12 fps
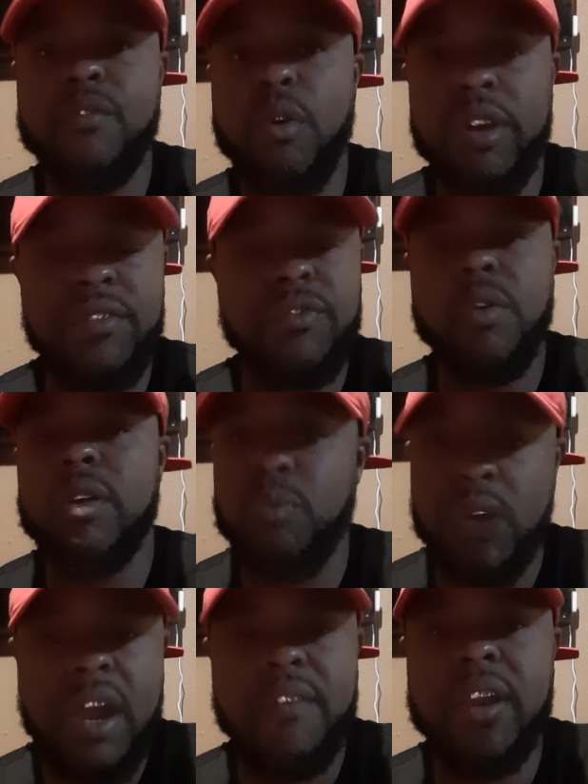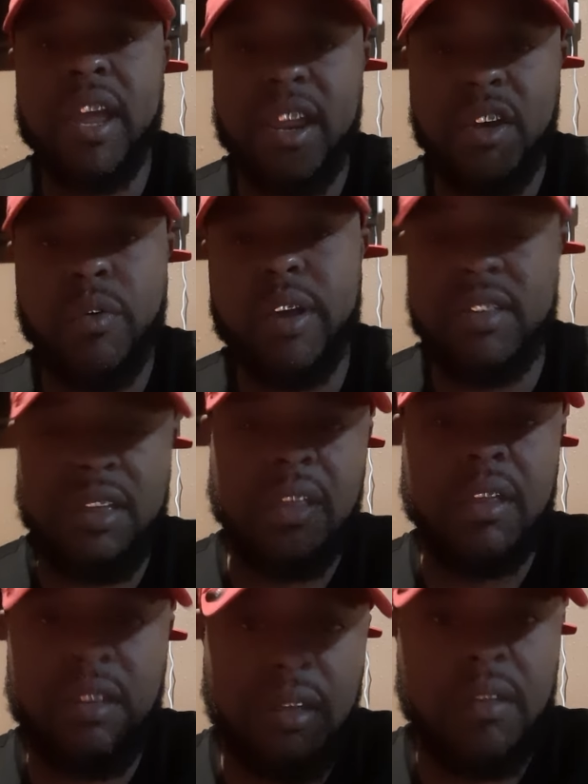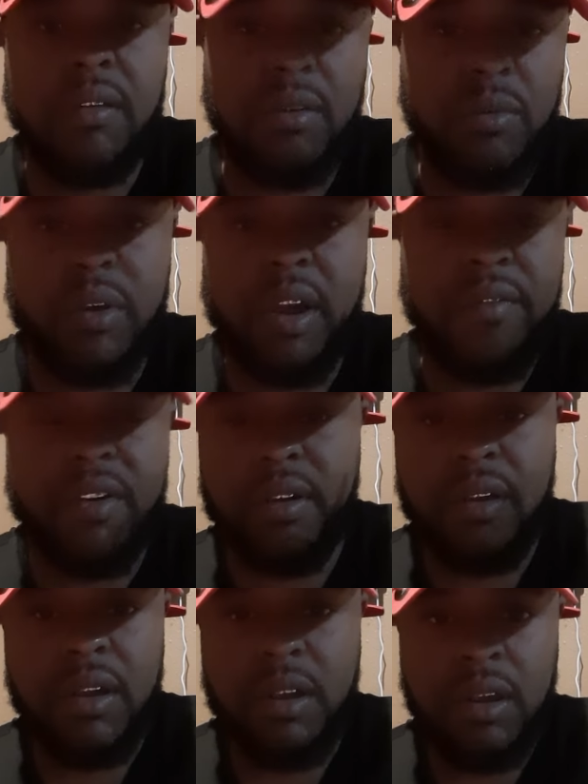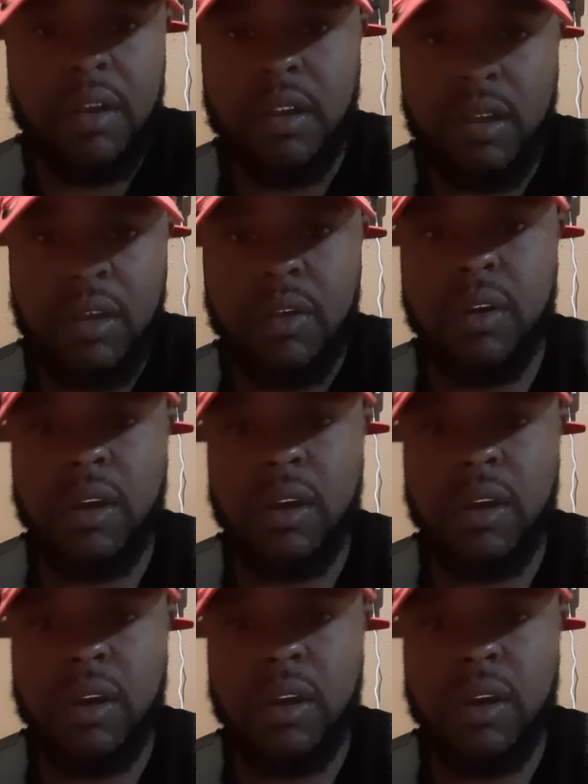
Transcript: 40, 40 whenever they increase in, in, whenever, you